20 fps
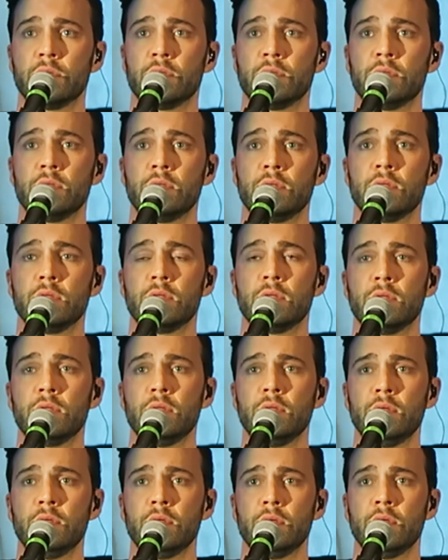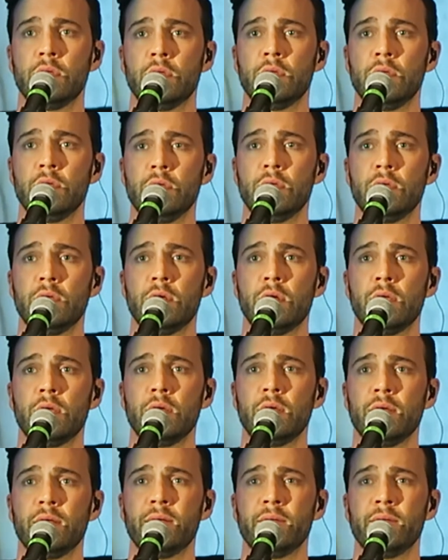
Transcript: [no speech]